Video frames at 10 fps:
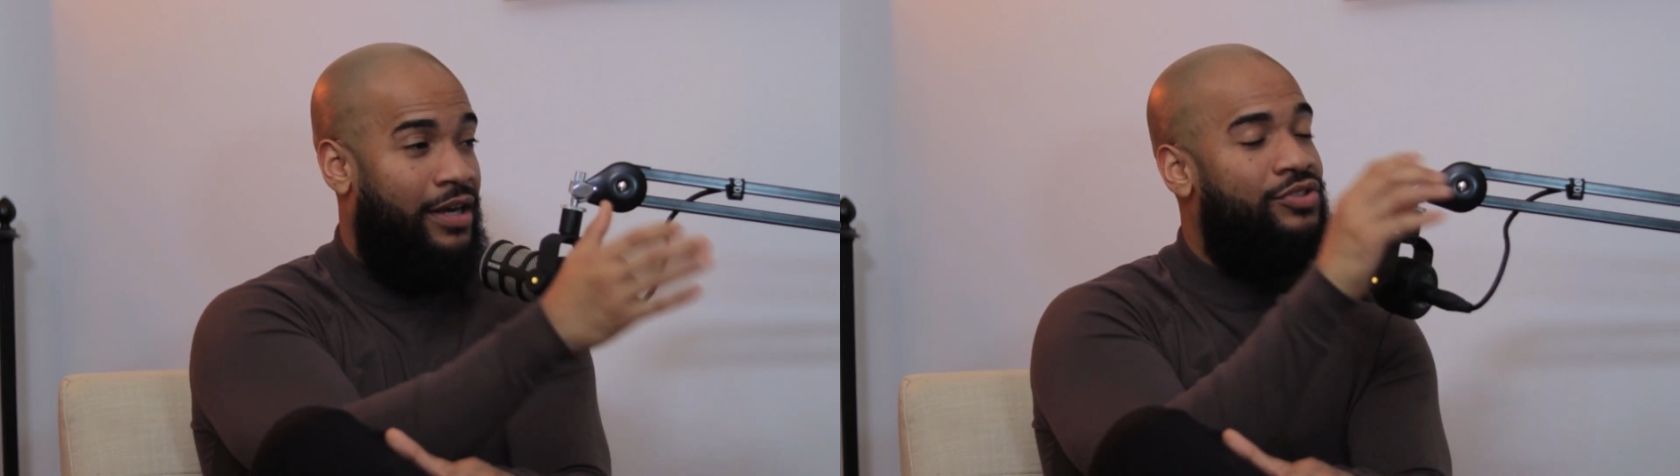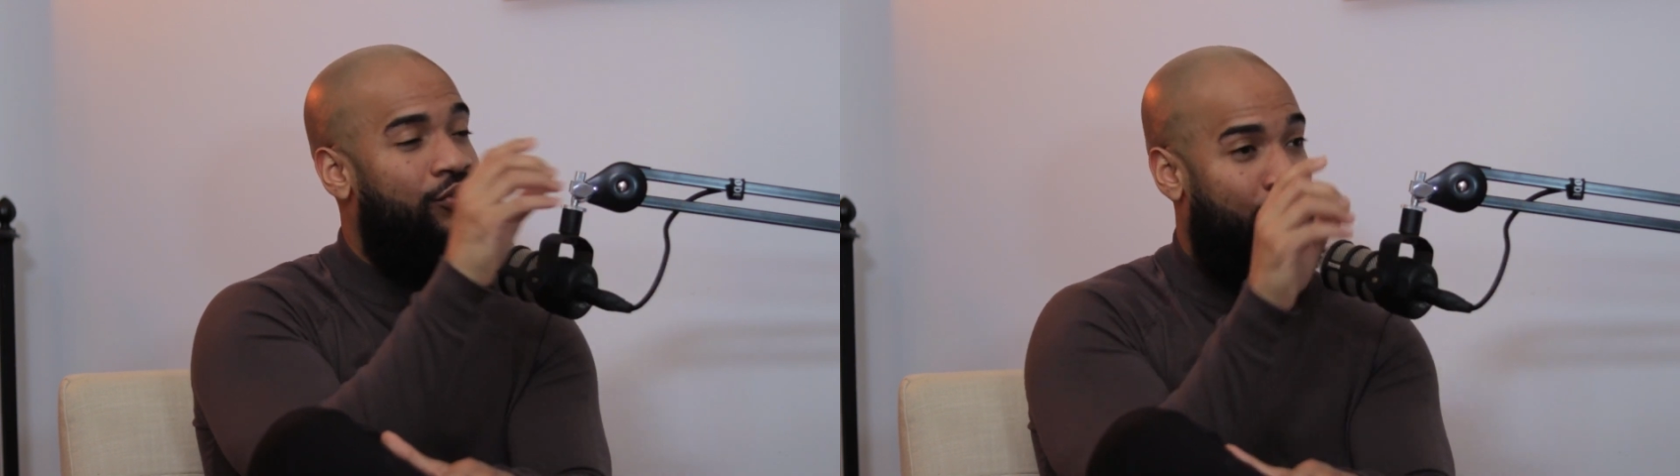
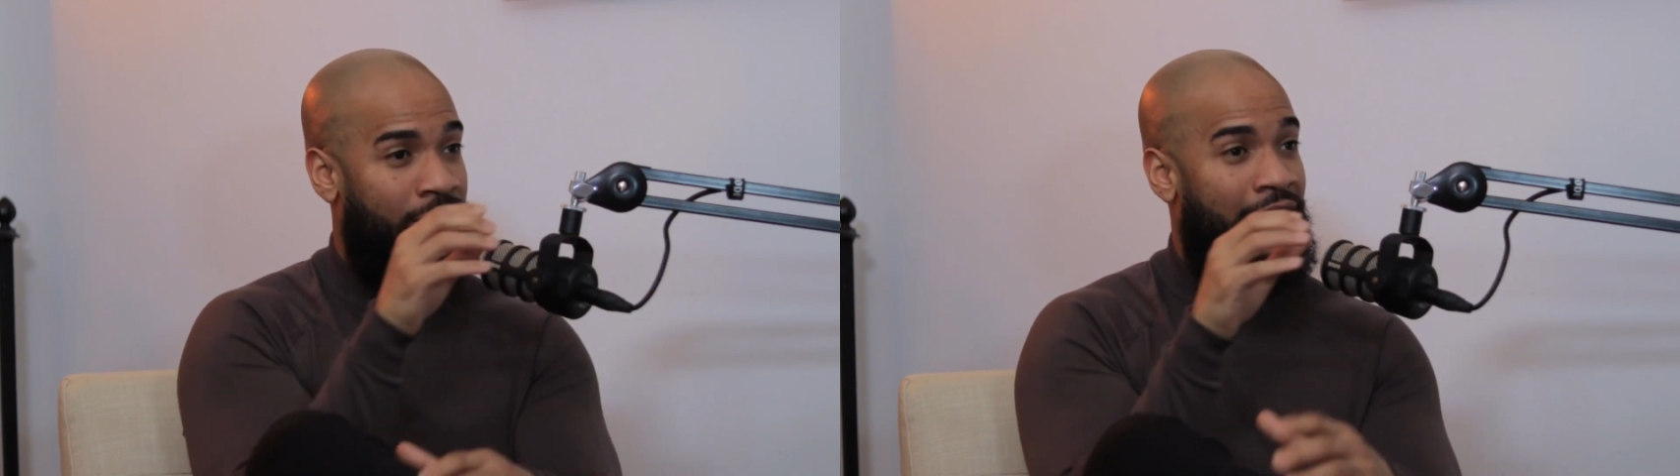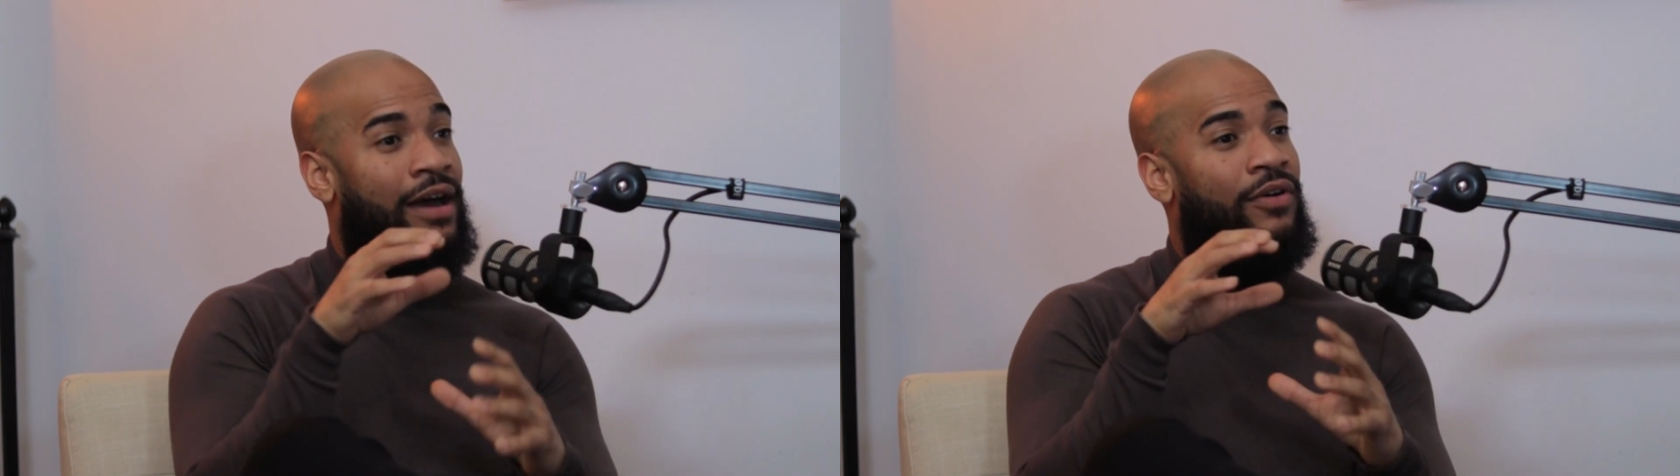So you
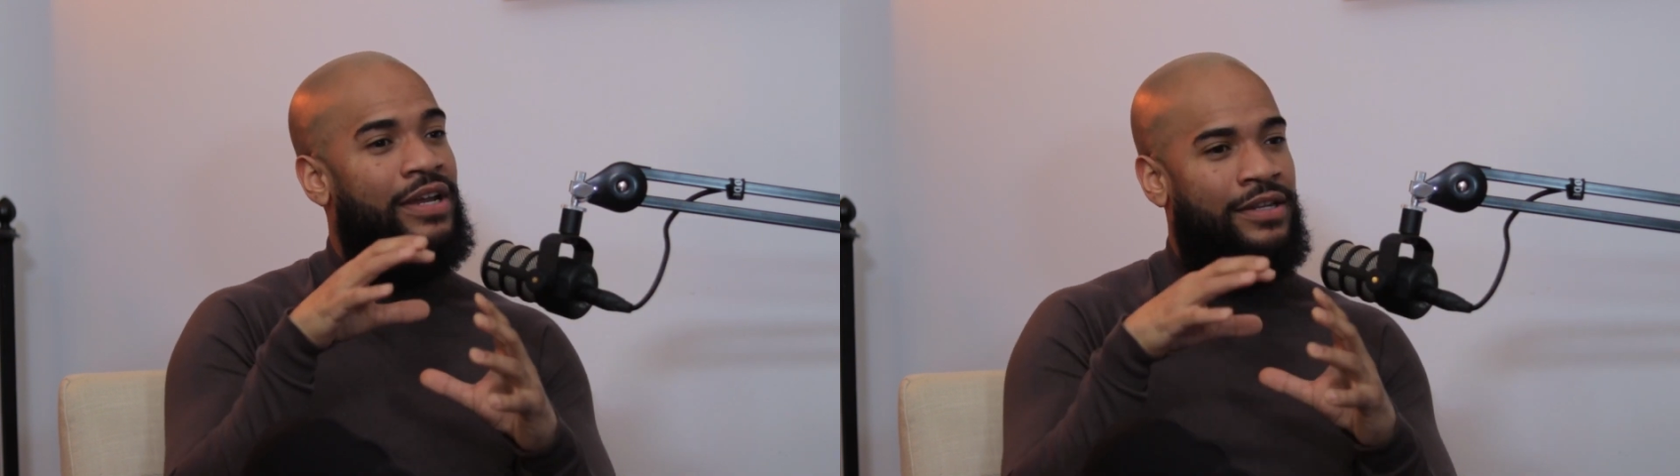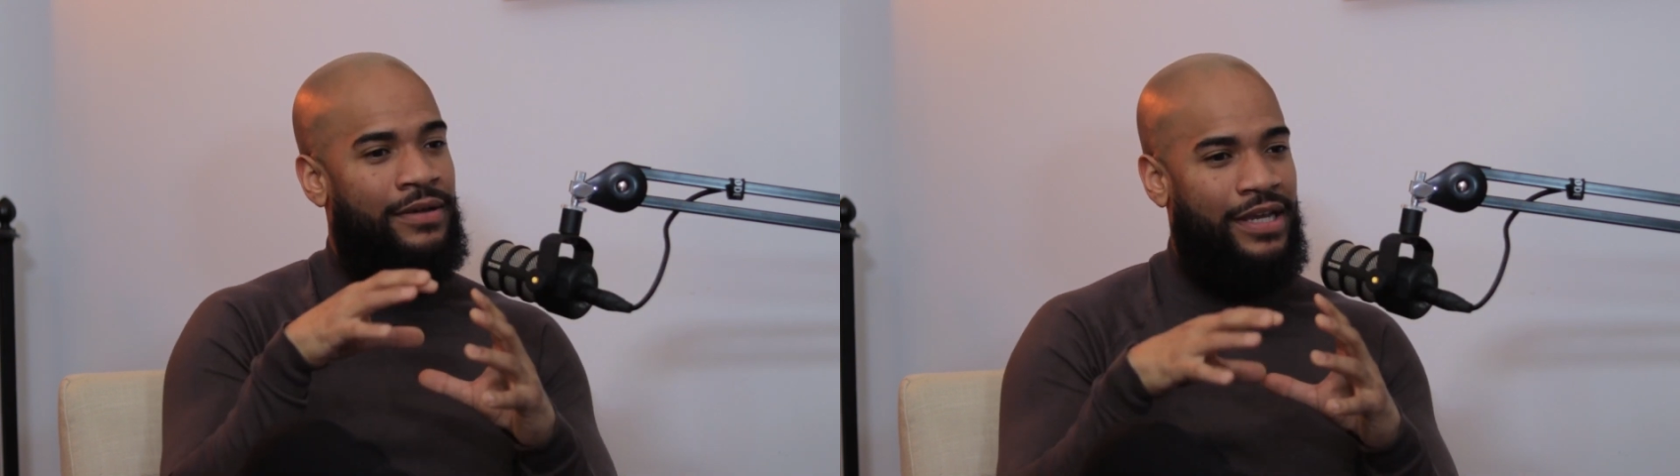now
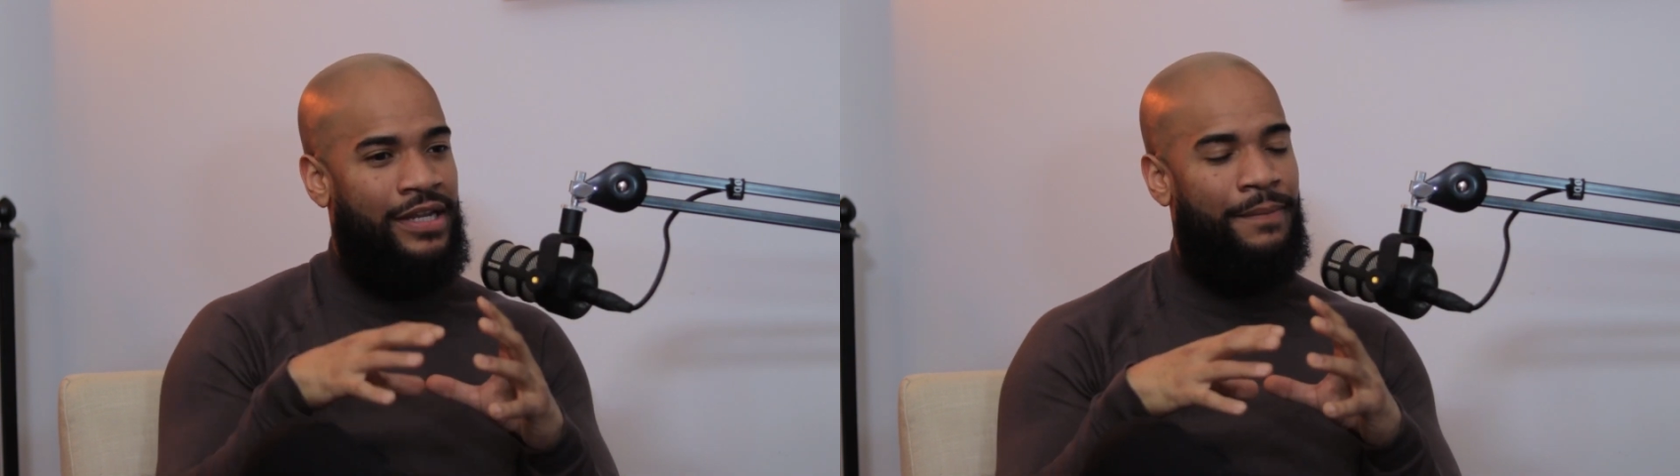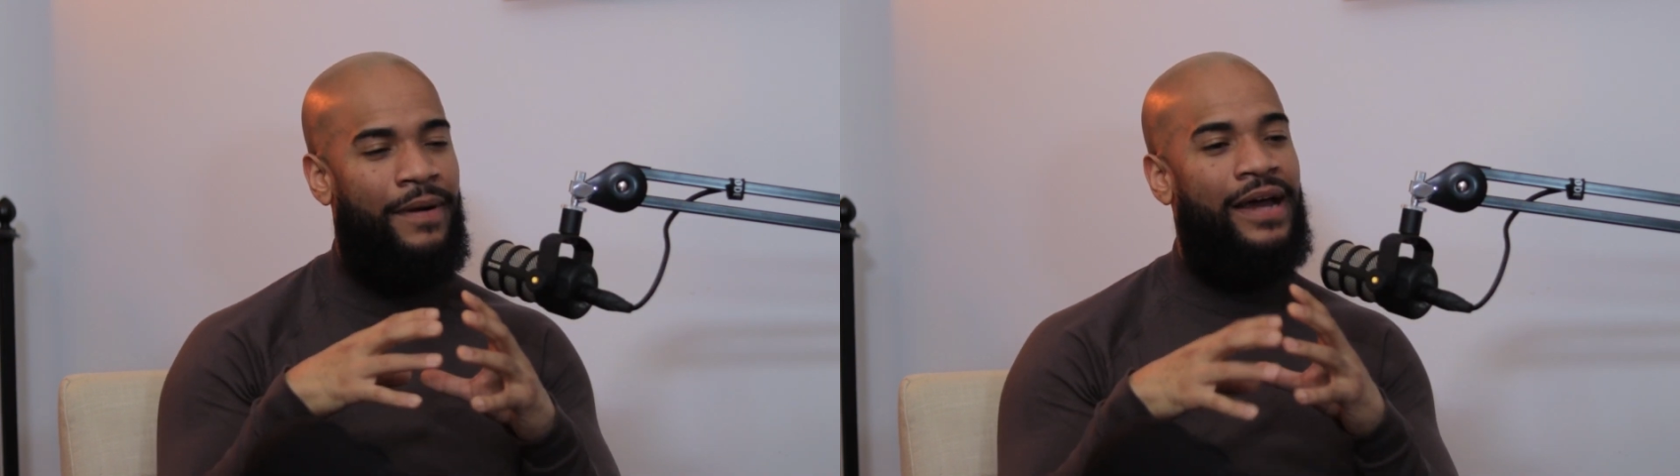in the
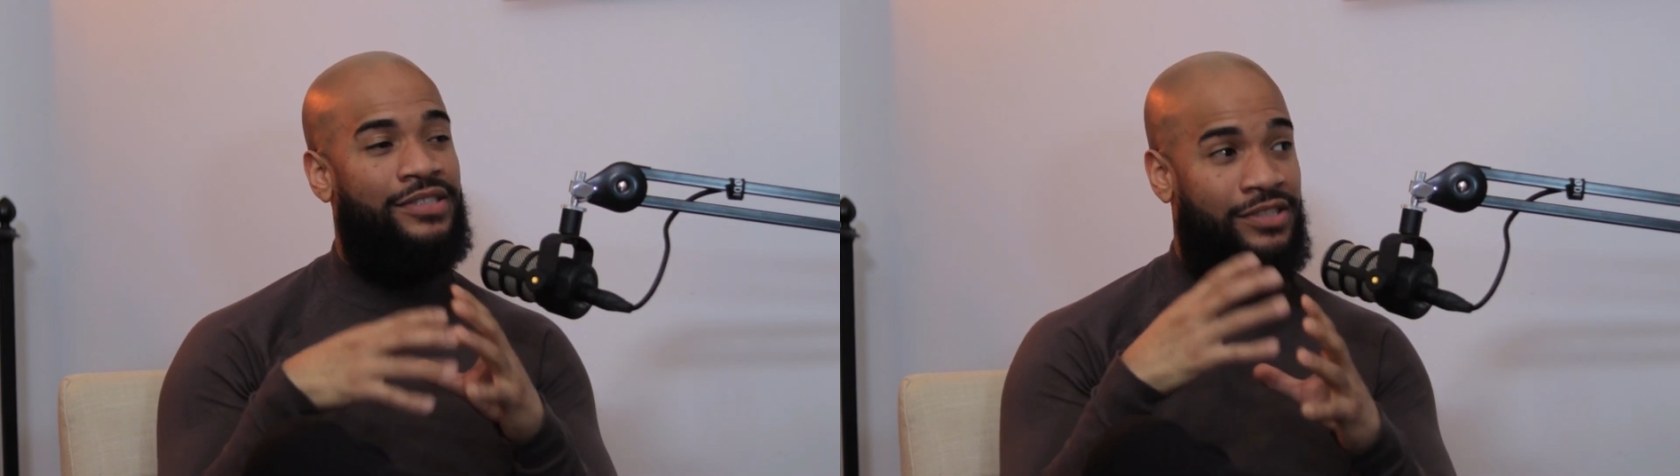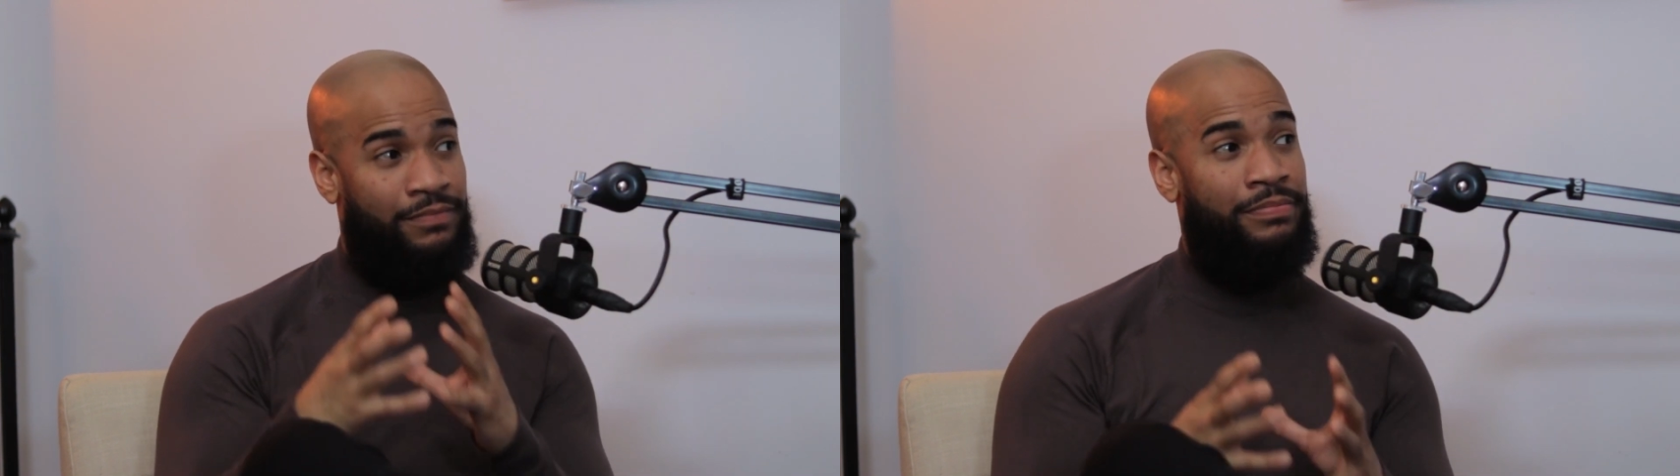process of